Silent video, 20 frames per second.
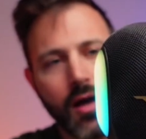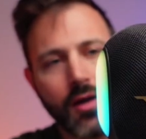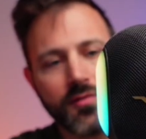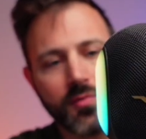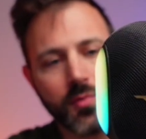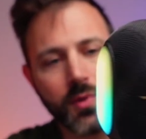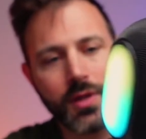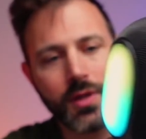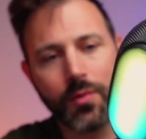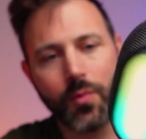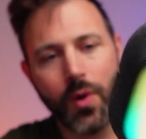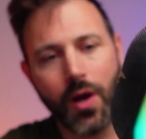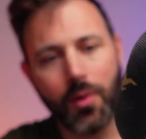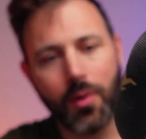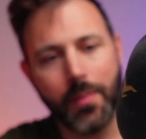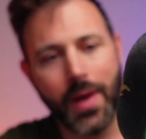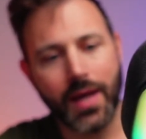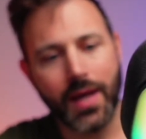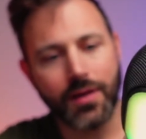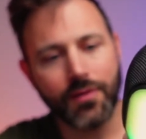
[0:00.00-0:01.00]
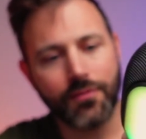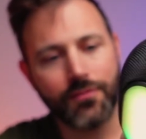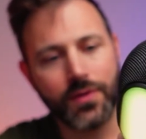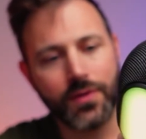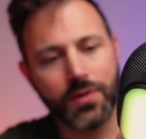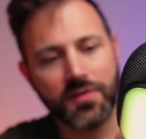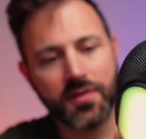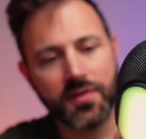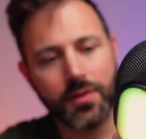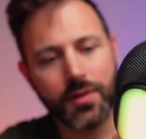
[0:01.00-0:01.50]
really well made. It
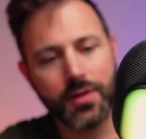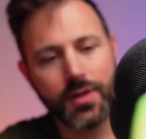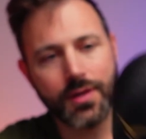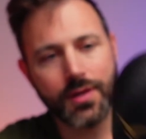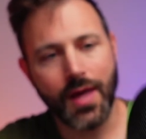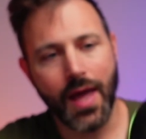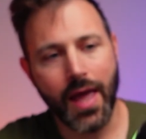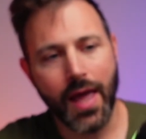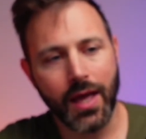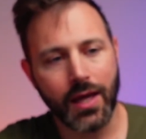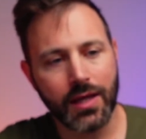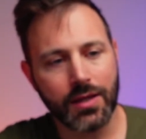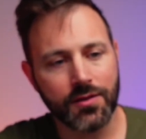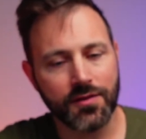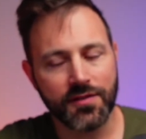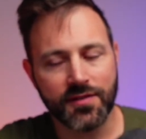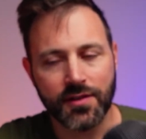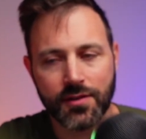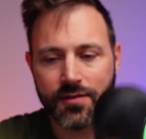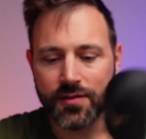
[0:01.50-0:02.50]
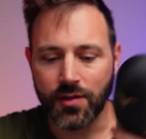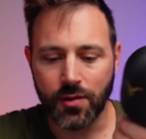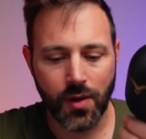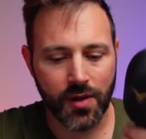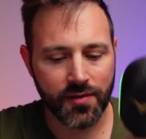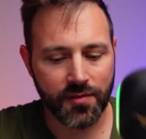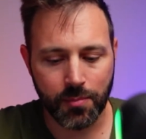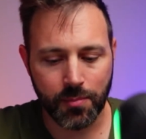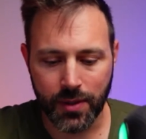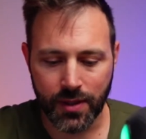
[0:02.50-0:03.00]
feels good in the hands. It's
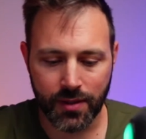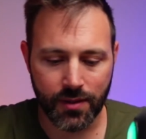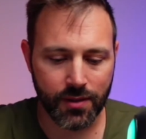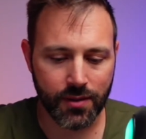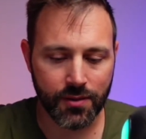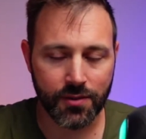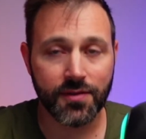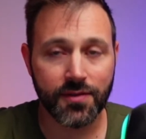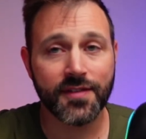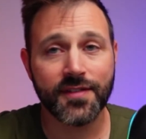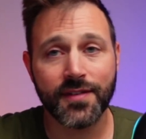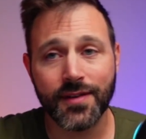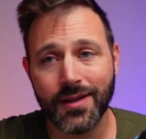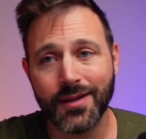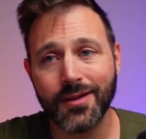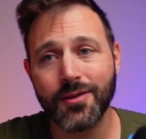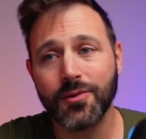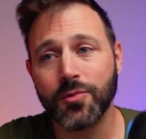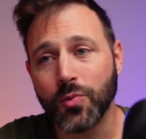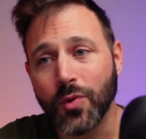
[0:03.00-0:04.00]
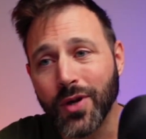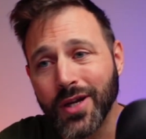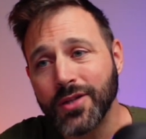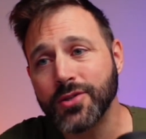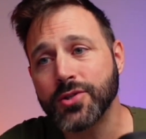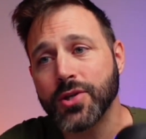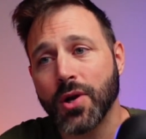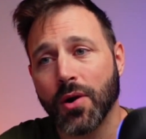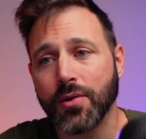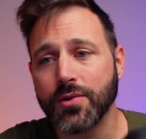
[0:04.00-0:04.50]
USB-C
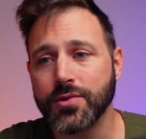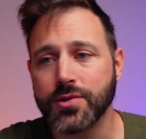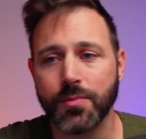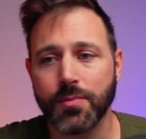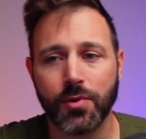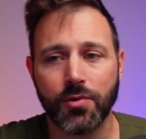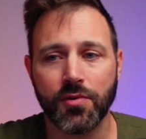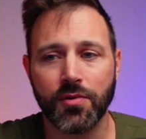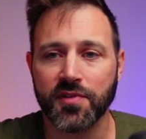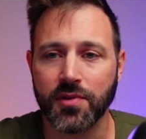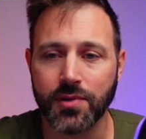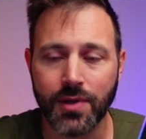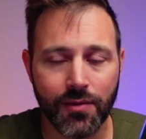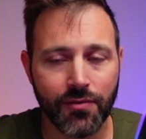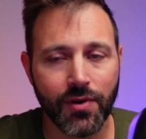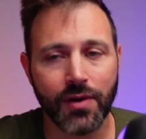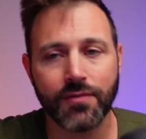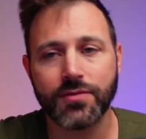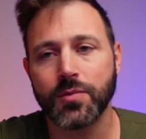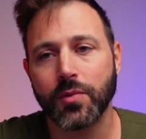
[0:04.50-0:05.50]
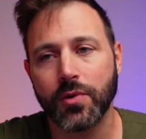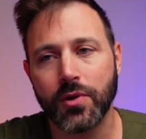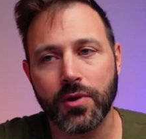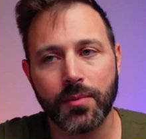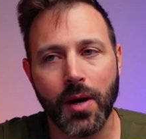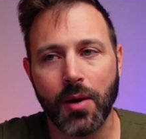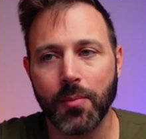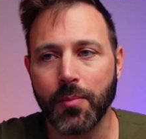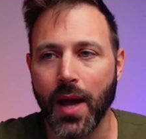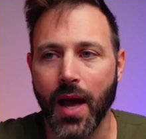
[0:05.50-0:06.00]
rechargeable, so you never have to worry
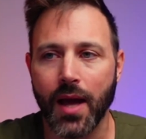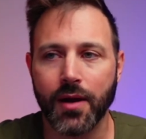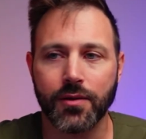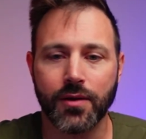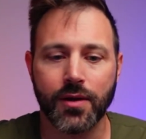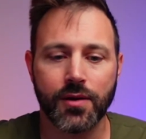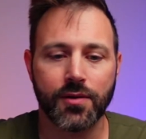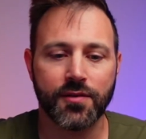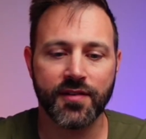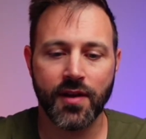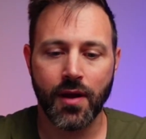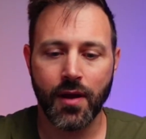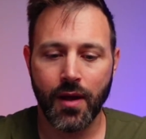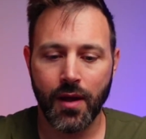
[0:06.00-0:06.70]
about batteries.